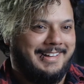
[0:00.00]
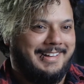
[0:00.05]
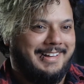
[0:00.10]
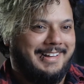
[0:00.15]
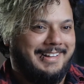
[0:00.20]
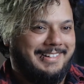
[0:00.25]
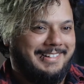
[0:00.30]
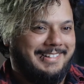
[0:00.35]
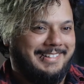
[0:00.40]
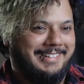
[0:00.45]

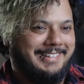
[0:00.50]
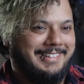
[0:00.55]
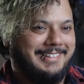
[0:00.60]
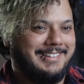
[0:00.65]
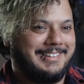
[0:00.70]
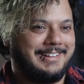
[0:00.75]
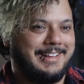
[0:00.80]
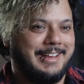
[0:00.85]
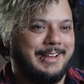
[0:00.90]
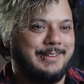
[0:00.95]
Yeah,
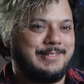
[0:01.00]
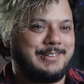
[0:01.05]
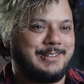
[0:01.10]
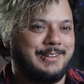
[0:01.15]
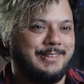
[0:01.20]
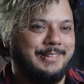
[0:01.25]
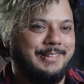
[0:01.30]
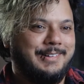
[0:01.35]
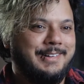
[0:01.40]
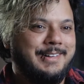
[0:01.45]
it's a game
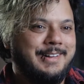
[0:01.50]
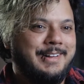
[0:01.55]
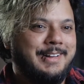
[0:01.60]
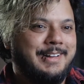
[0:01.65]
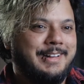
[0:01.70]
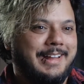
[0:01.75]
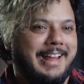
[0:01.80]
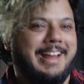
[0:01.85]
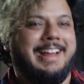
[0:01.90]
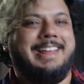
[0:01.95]
show.
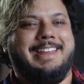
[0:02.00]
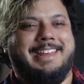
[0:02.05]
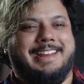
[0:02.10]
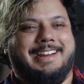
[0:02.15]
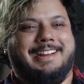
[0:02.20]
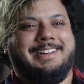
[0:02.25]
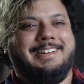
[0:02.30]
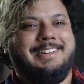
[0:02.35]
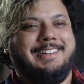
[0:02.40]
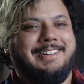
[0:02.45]
Yeah,
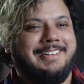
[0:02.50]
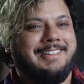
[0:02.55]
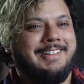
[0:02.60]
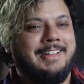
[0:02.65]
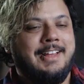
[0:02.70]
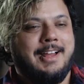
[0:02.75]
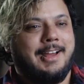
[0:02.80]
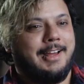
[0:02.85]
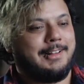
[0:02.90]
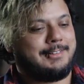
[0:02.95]

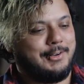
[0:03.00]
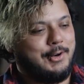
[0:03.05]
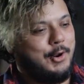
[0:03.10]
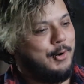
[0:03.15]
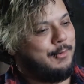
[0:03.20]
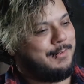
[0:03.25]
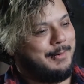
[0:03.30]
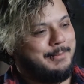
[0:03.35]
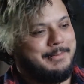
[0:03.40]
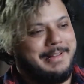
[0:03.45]
that's a
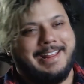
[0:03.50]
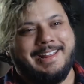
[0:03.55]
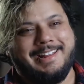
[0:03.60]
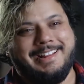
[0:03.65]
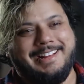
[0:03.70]
no from me.